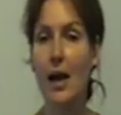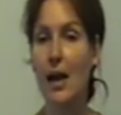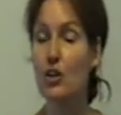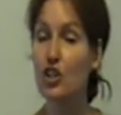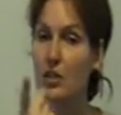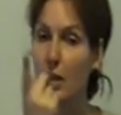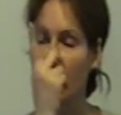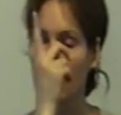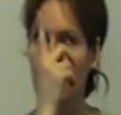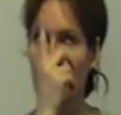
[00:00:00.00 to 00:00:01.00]
And just
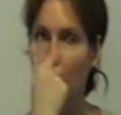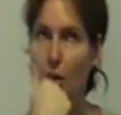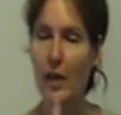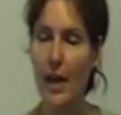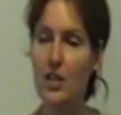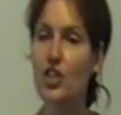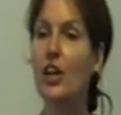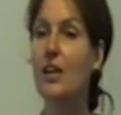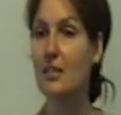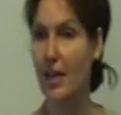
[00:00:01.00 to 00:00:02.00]
think, oh, I've got to catch the
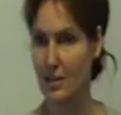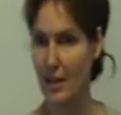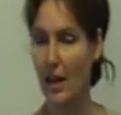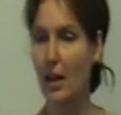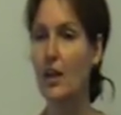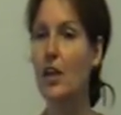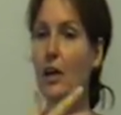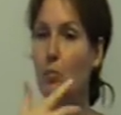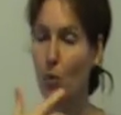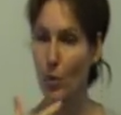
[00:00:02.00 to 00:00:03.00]
next exhale, and
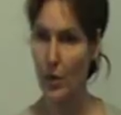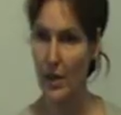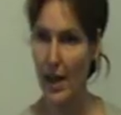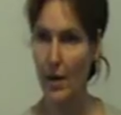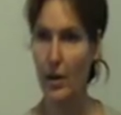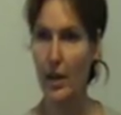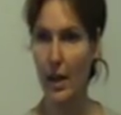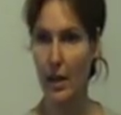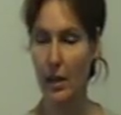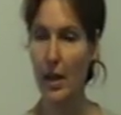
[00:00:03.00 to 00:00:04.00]
then breathe out
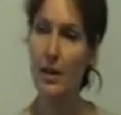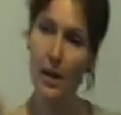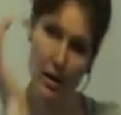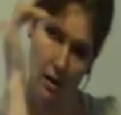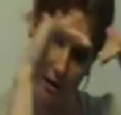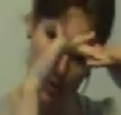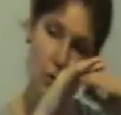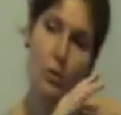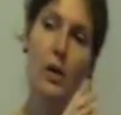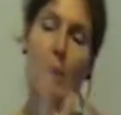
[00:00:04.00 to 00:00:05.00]
again. And then another
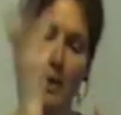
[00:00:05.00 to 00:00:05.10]
thought will come